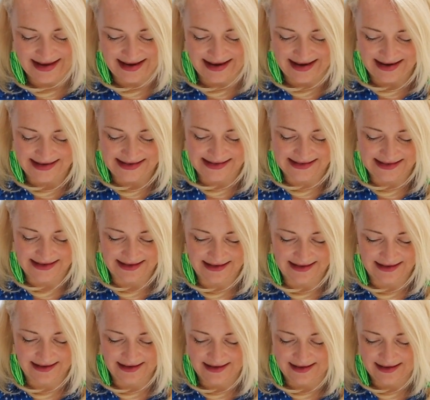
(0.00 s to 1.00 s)
And
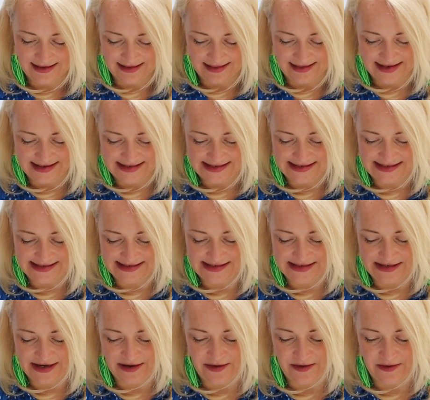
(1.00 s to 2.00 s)
let's
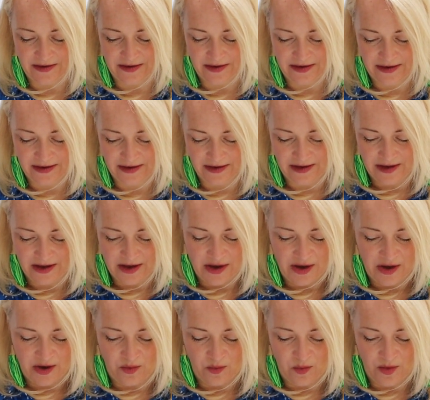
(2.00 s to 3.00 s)
just do
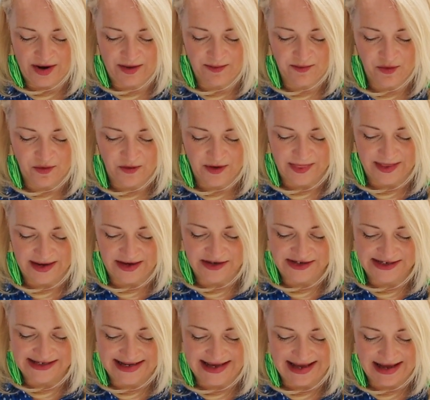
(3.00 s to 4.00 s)
one more, and then you
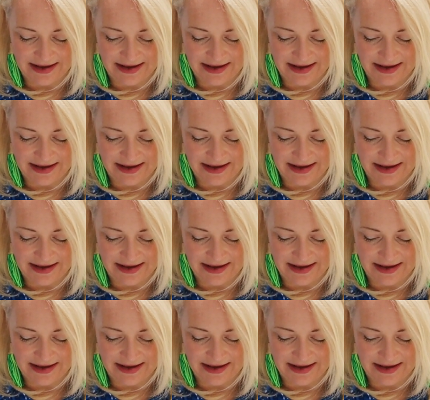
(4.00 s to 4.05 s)
just